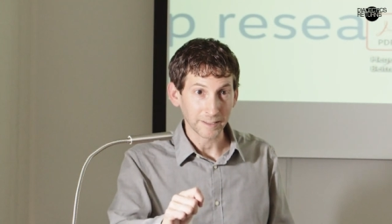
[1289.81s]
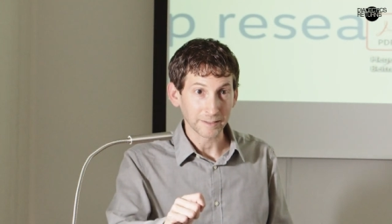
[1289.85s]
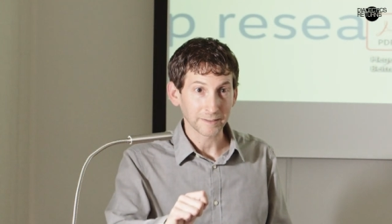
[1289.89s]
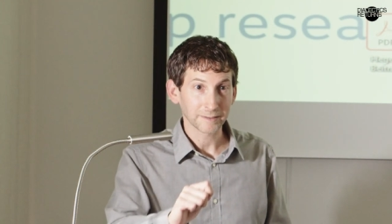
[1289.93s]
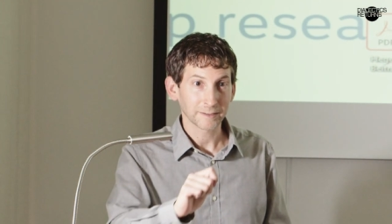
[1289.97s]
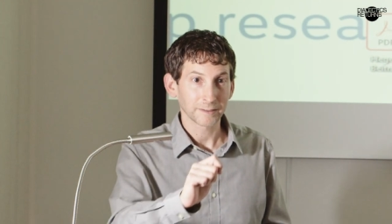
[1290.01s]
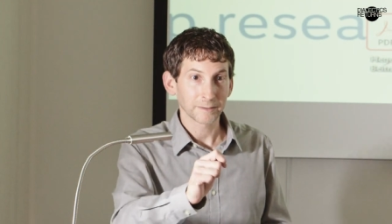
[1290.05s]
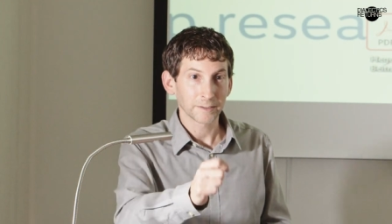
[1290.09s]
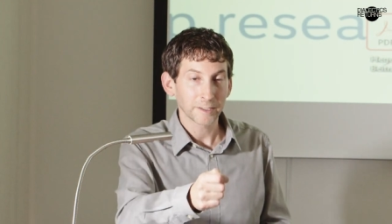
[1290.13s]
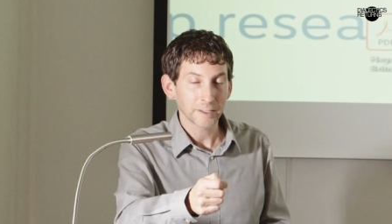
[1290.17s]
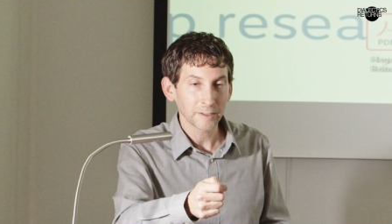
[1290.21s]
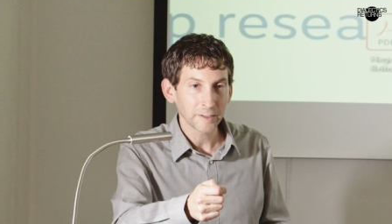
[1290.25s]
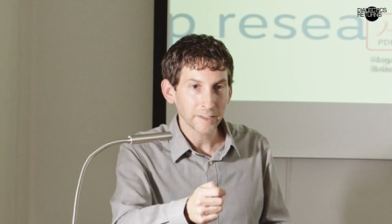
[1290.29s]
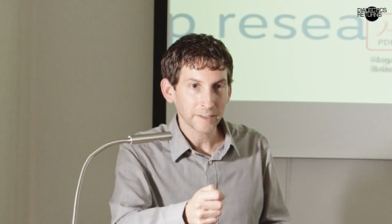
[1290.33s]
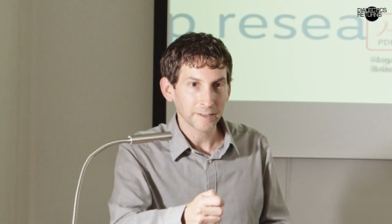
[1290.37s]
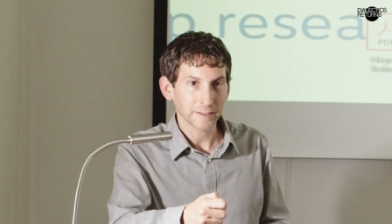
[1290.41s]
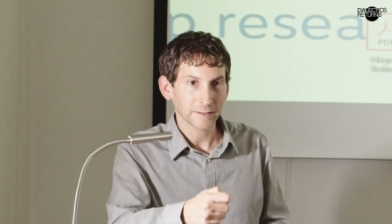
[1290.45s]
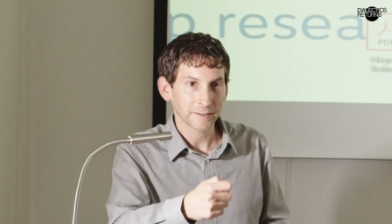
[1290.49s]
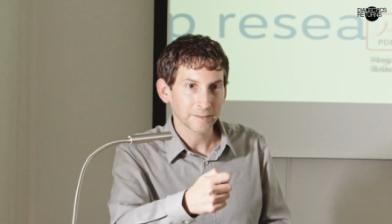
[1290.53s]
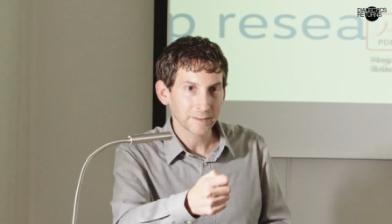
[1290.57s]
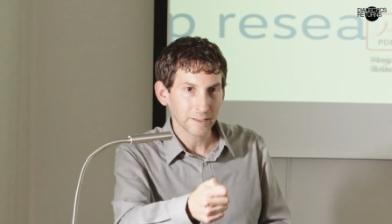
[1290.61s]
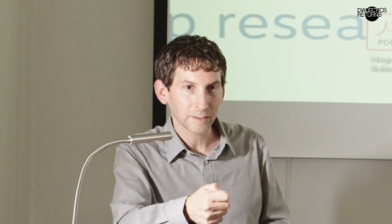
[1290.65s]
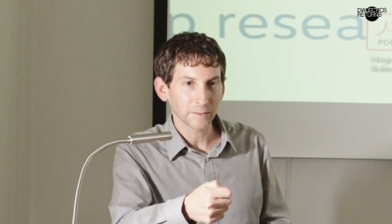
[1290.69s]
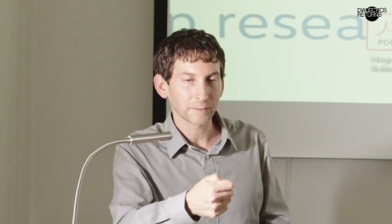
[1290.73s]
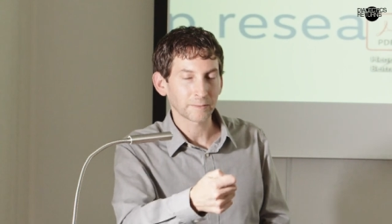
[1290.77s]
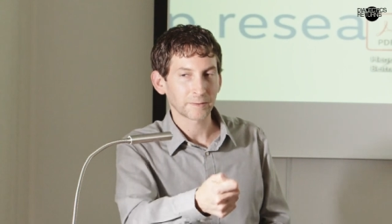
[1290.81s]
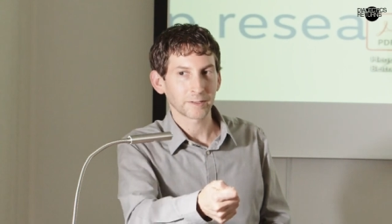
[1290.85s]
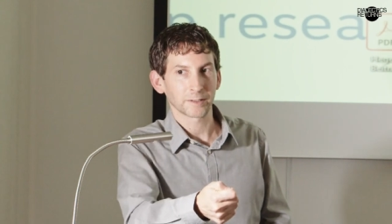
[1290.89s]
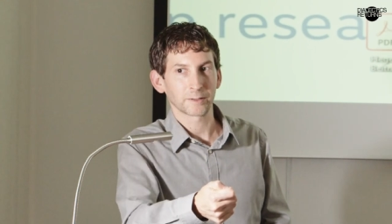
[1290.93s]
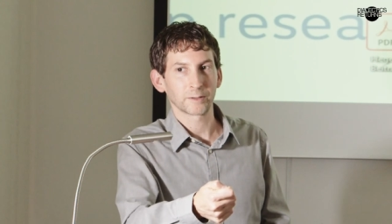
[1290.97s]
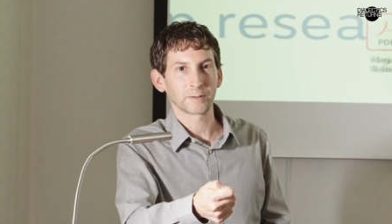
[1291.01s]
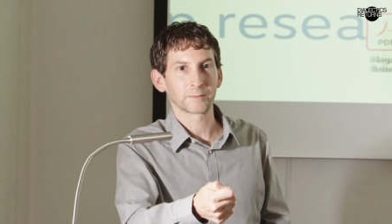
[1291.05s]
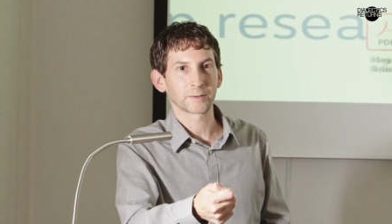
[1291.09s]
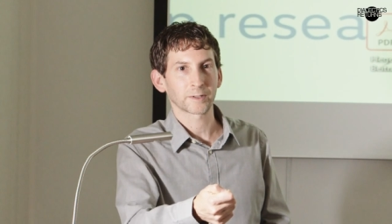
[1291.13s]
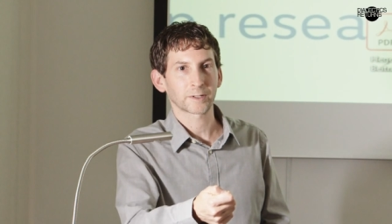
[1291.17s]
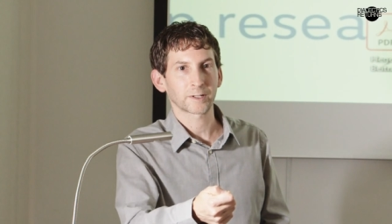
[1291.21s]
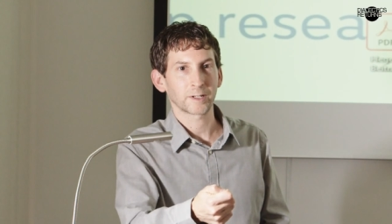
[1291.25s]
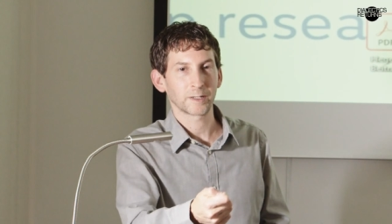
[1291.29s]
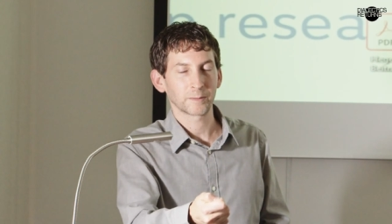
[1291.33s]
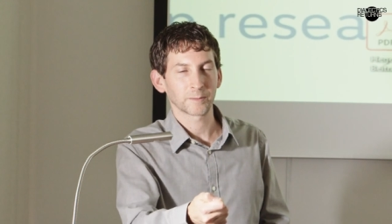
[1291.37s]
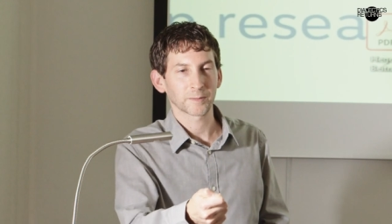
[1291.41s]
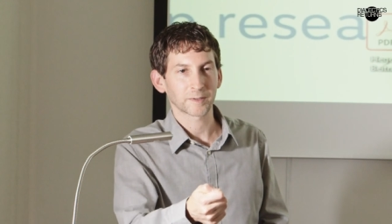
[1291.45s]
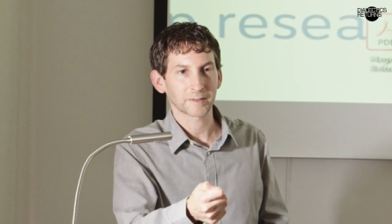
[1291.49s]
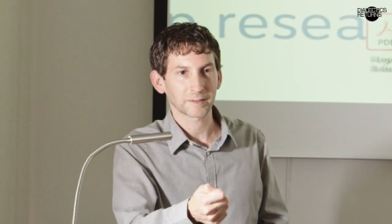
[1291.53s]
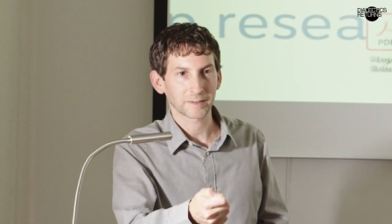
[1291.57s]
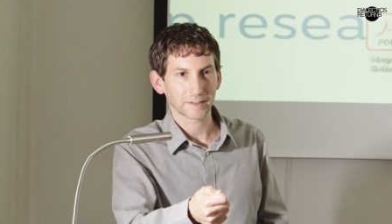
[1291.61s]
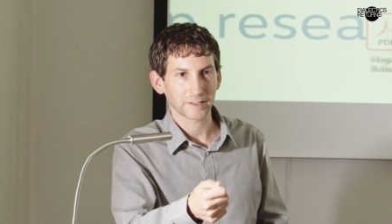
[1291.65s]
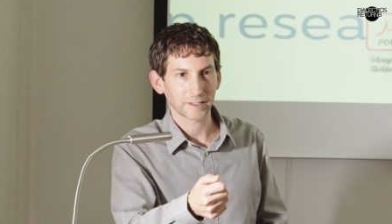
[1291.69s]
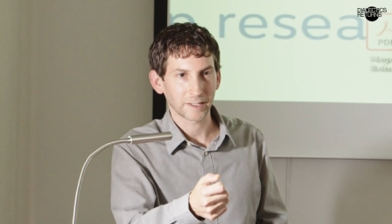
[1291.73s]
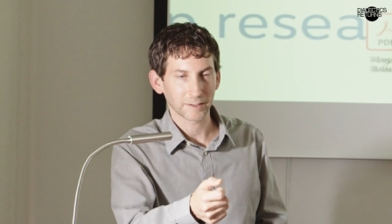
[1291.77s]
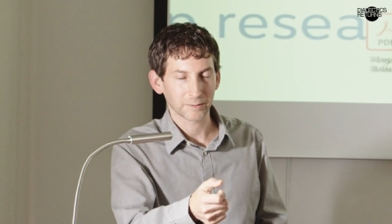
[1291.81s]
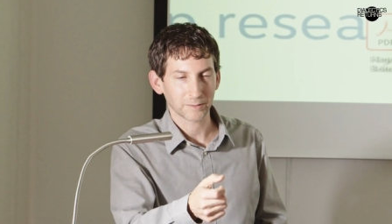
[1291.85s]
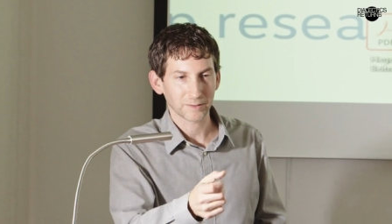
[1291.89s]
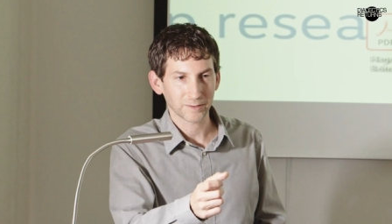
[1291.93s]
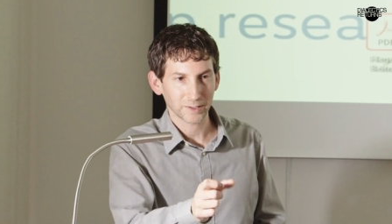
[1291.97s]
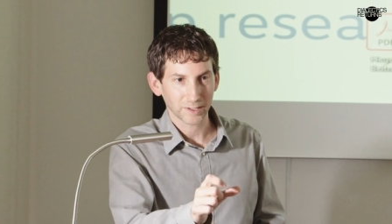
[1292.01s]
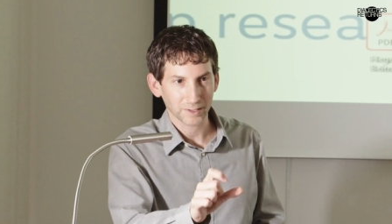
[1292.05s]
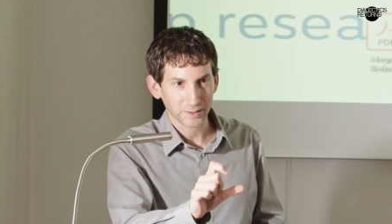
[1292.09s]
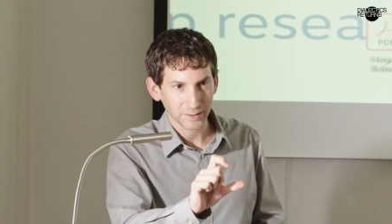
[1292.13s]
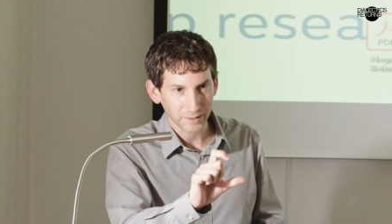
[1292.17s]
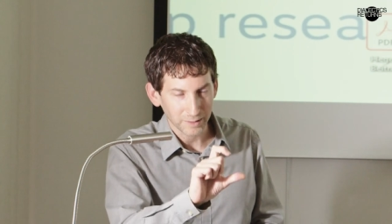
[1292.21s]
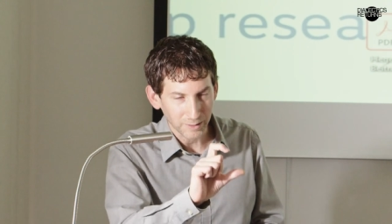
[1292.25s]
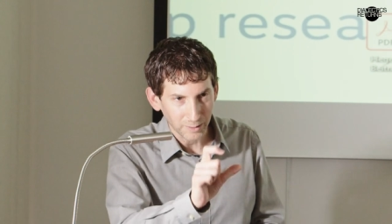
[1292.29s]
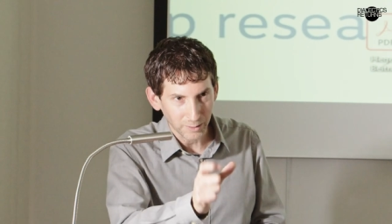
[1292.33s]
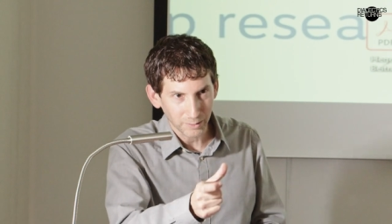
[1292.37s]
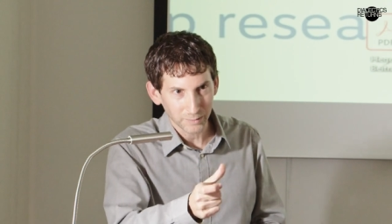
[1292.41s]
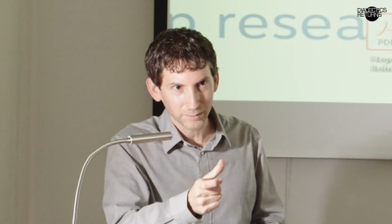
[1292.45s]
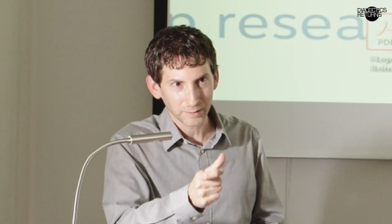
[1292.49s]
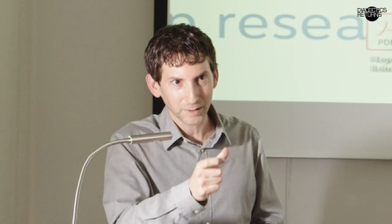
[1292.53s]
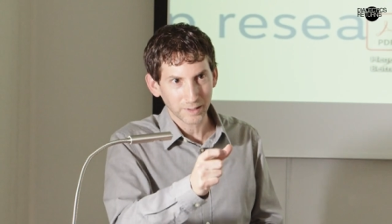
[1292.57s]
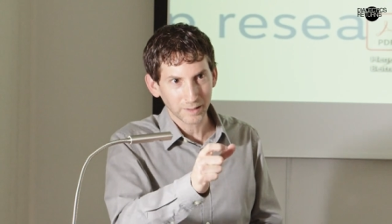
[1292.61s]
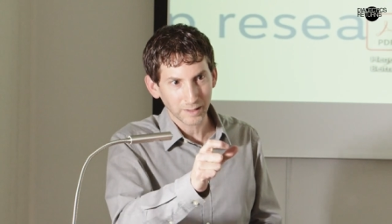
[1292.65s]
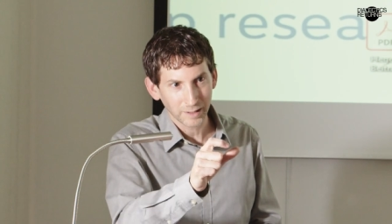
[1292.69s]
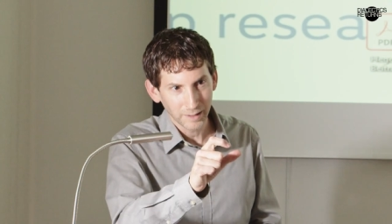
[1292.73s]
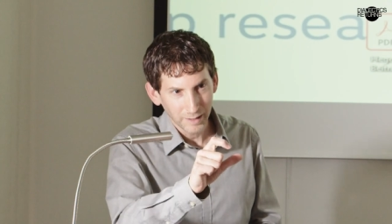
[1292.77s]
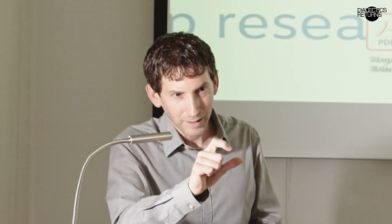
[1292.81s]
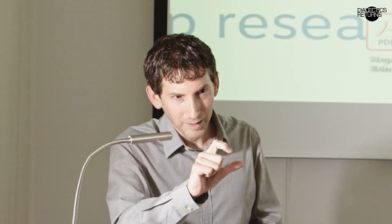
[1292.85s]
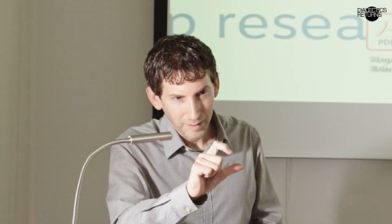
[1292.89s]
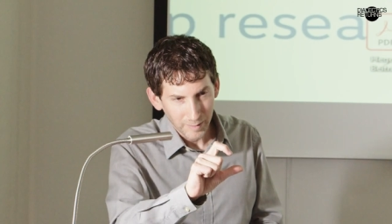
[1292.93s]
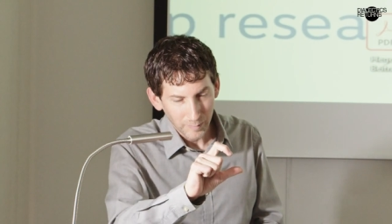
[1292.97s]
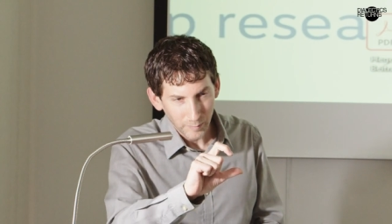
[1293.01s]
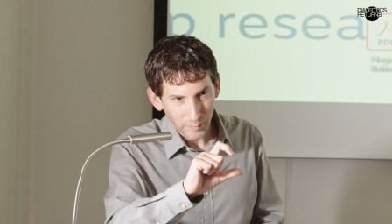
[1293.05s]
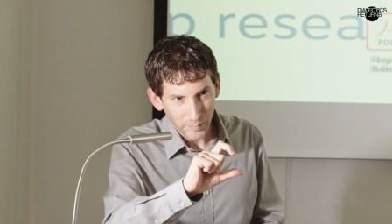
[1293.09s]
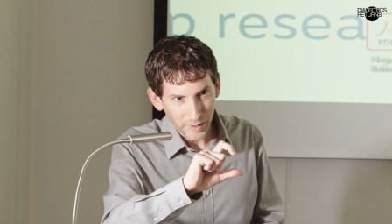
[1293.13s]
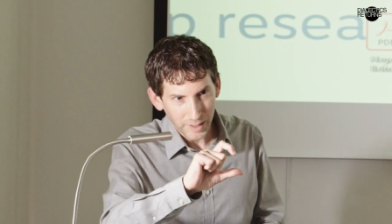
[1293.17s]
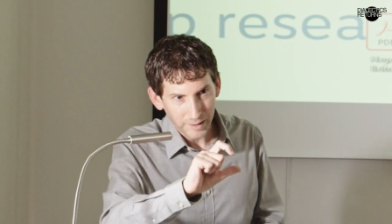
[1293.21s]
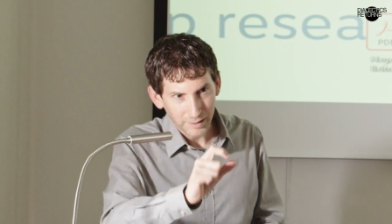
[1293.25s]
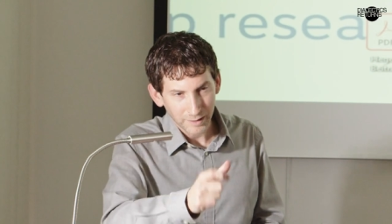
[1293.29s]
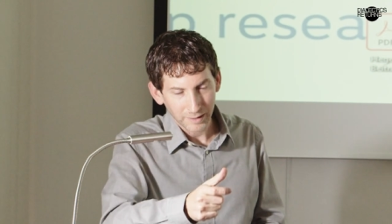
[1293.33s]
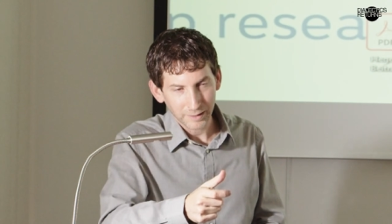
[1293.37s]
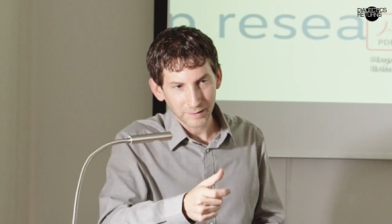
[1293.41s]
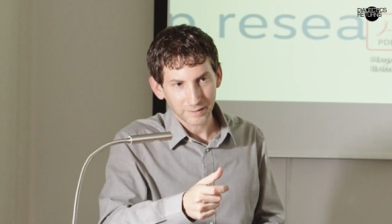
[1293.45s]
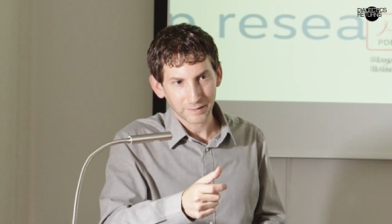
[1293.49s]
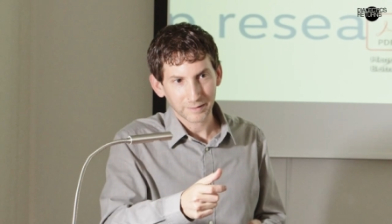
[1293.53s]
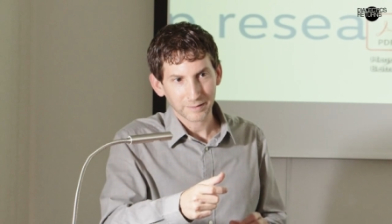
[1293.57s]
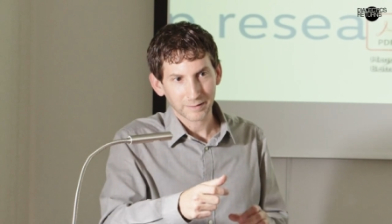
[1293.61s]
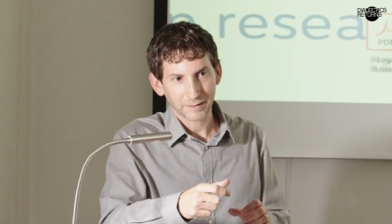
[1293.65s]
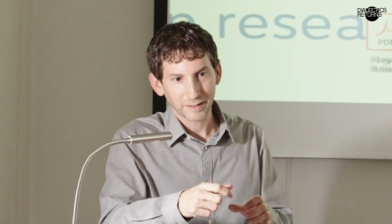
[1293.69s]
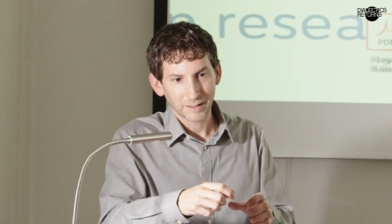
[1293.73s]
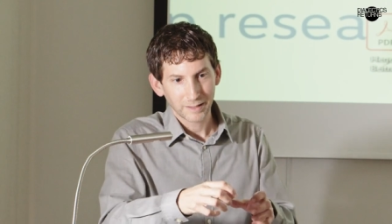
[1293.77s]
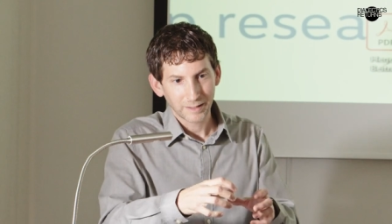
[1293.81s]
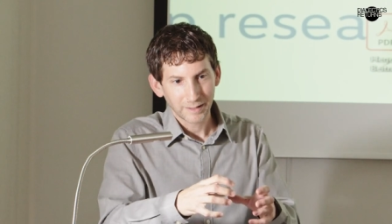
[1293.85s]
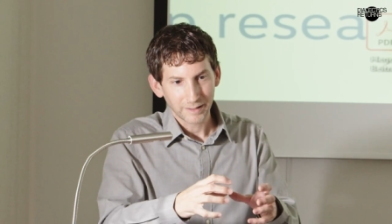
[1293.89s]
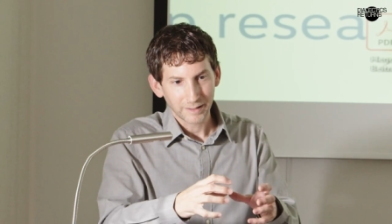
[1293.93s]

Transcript: it's the lyric itself that overcomes the contradiction only because